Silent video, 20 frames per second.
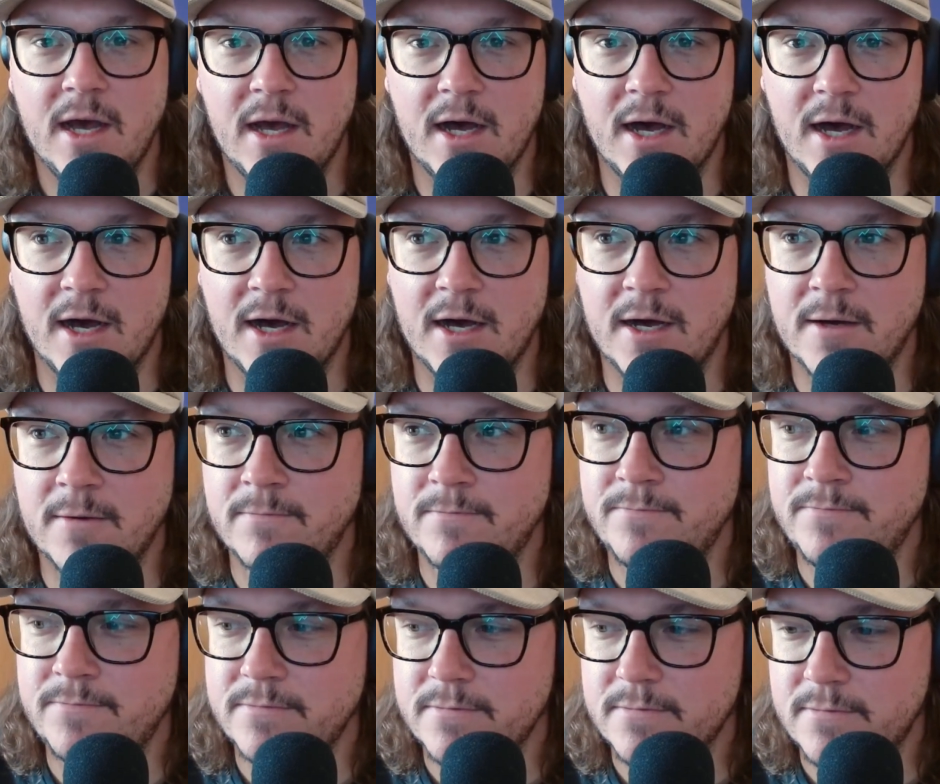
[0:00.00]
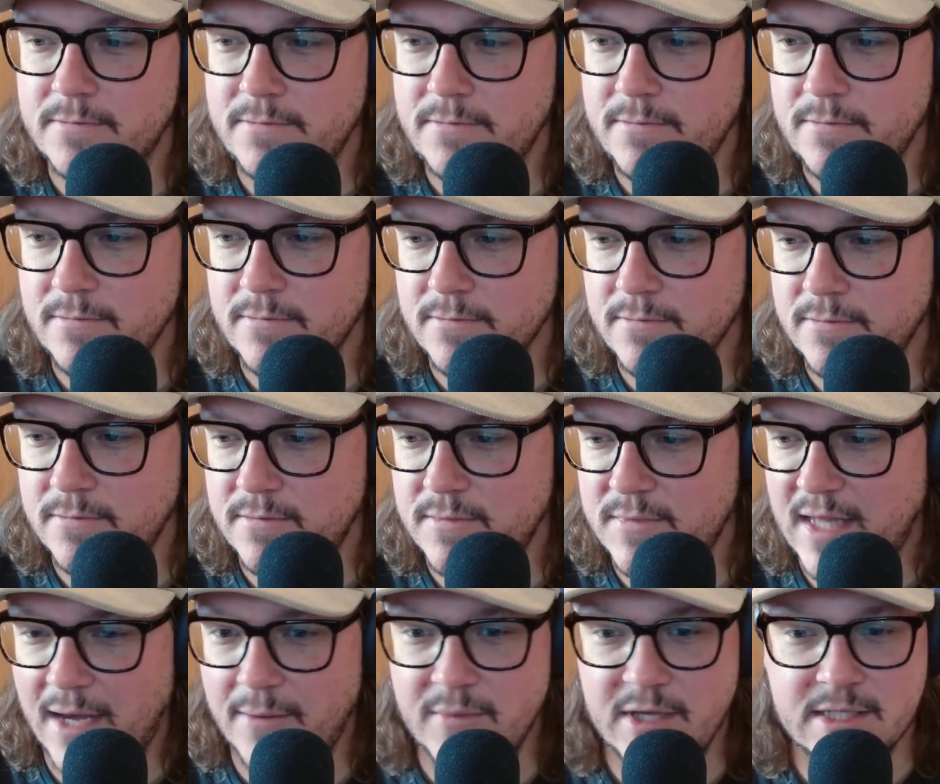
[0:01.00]

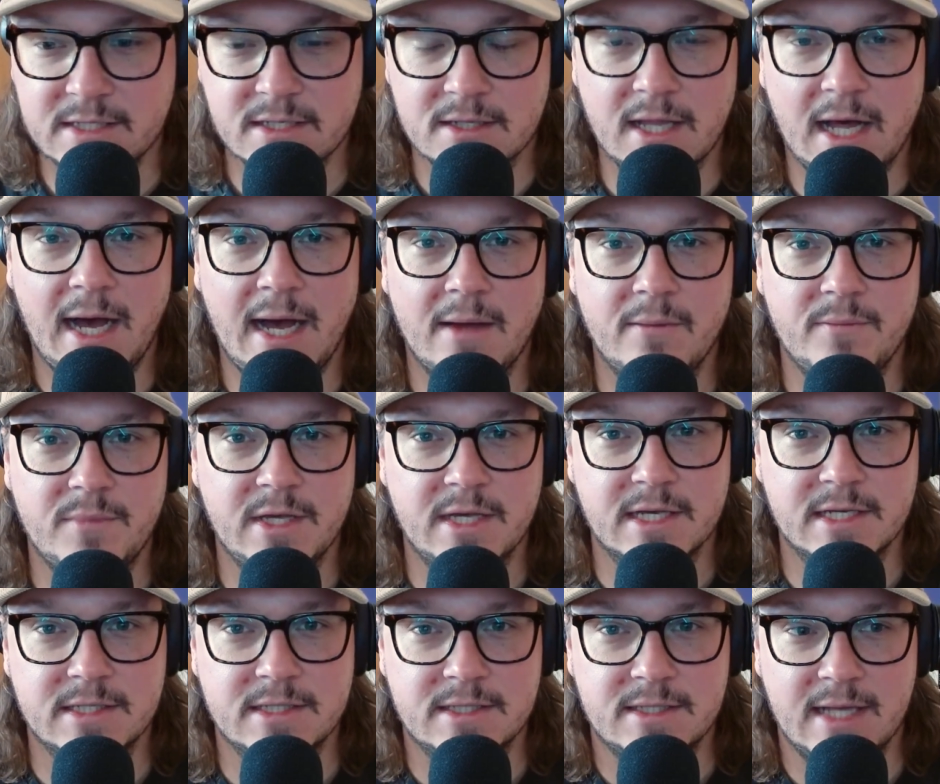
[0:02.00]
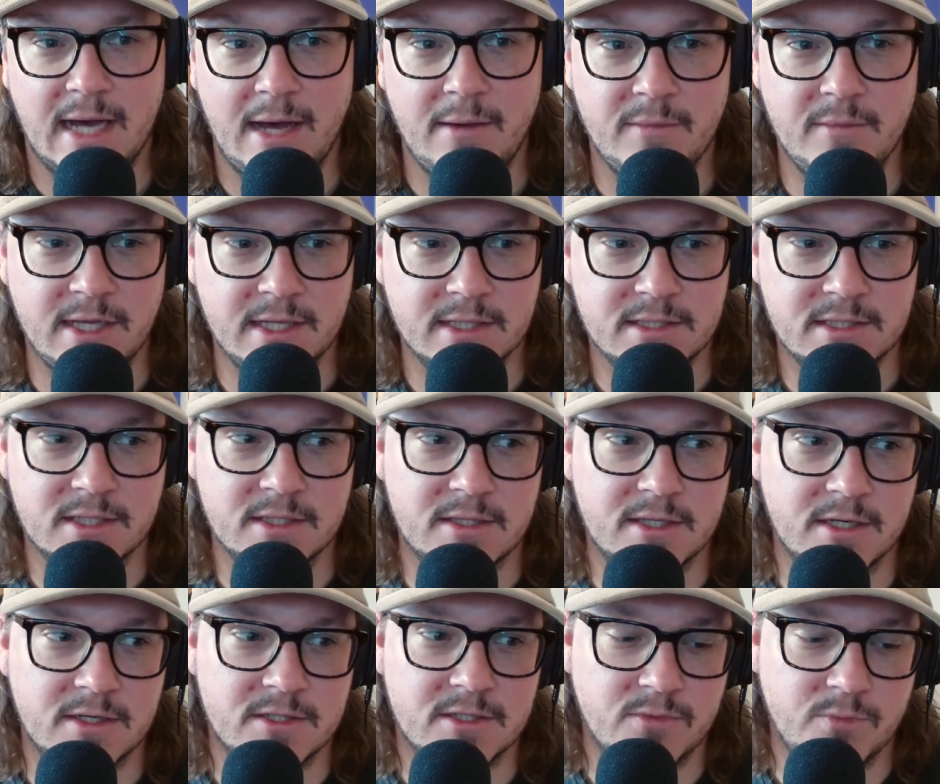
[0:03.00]
That means a lot because that means that
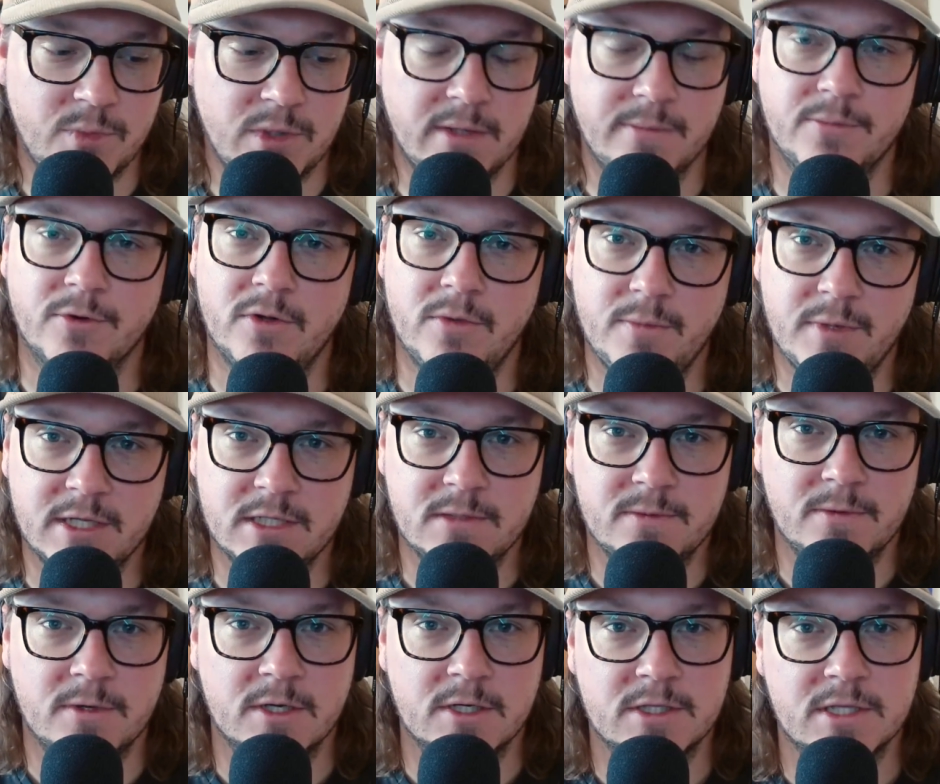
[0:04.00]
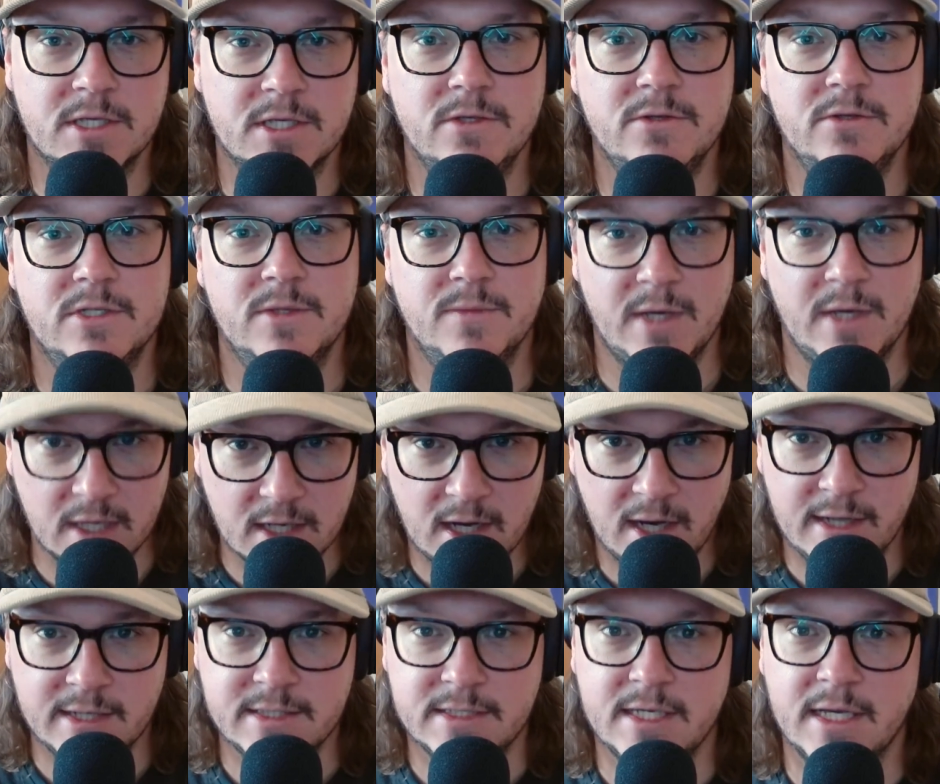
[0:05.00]
there's some people in Pittsburgh that used to make
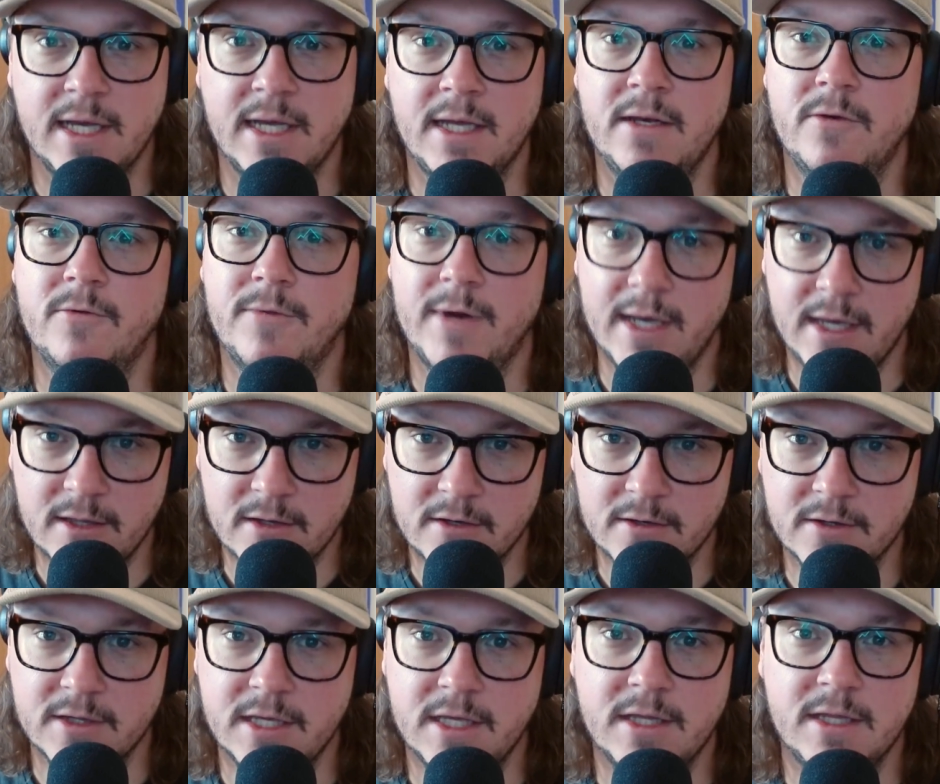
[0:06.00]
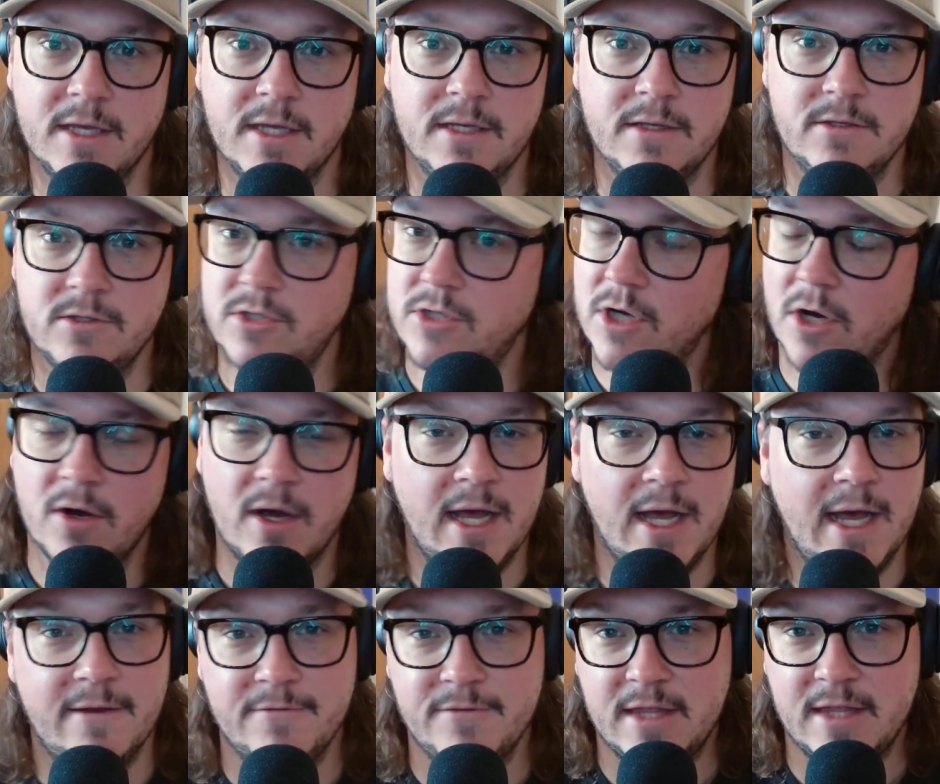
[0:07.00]
content regularly that don't
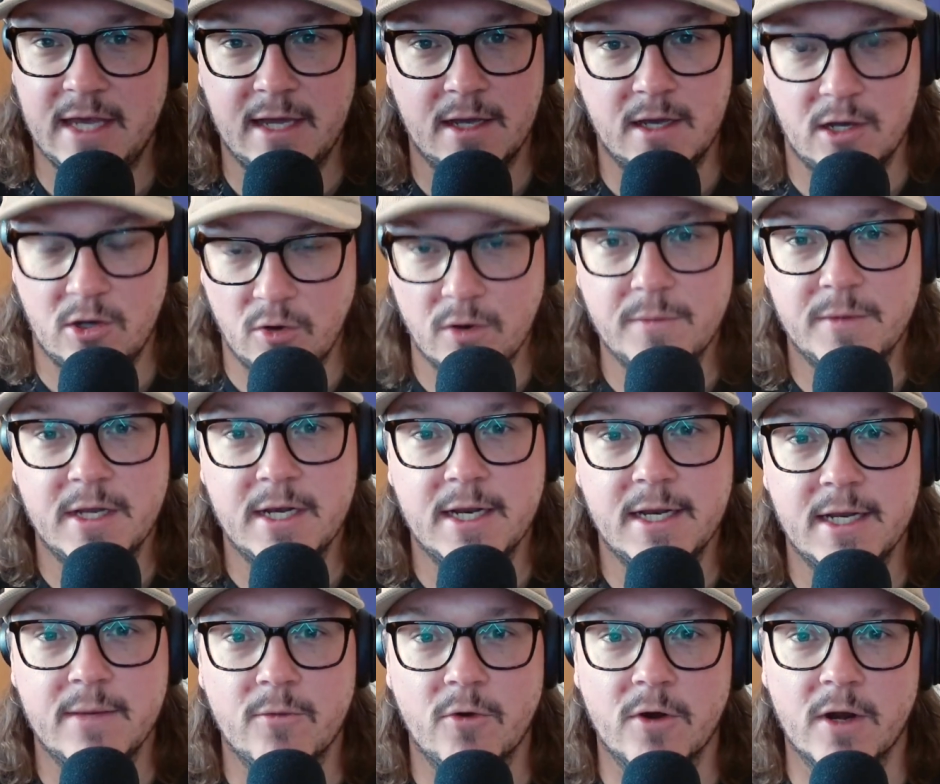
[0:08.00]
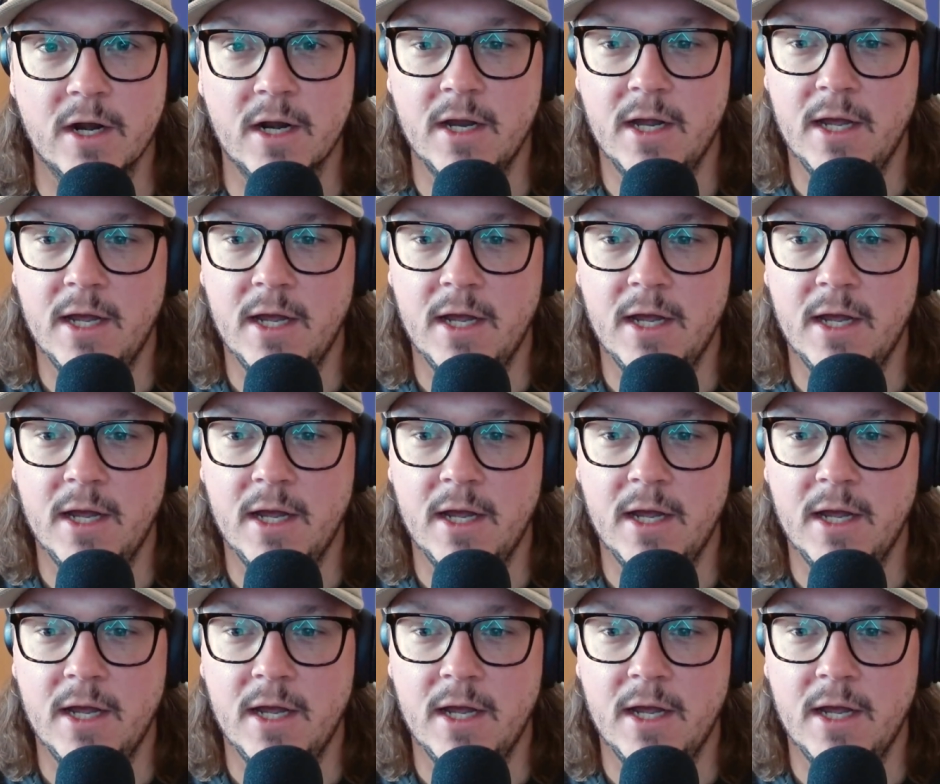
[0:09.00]
have that equipment anymore.